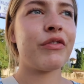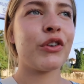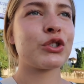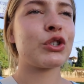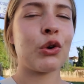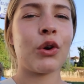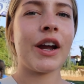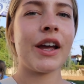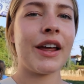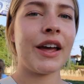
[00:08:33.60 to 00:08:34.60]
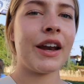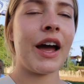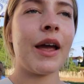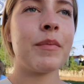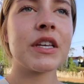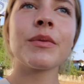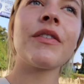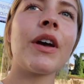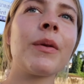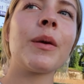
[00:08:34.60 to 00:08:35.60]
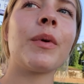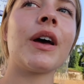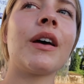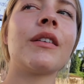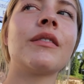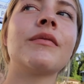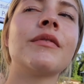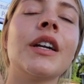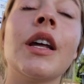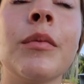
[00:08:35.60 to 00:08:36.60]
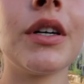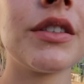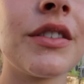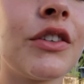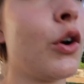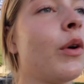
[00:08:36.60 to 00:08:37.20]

feel so great and I miss my family, but not that much. No,